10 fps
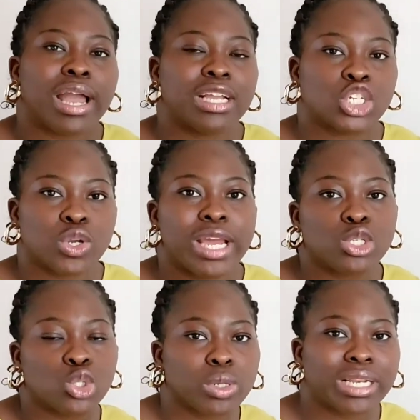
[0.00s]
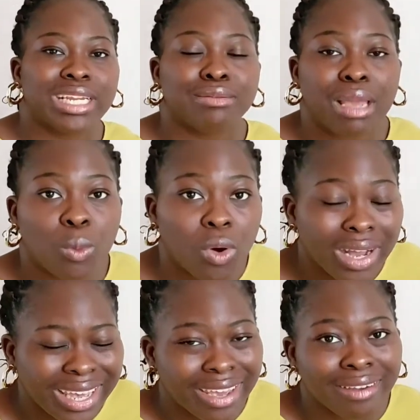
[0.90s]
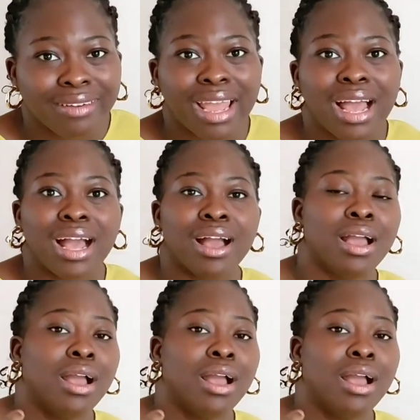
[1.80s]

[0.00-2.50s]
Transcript: I try to clean my work area.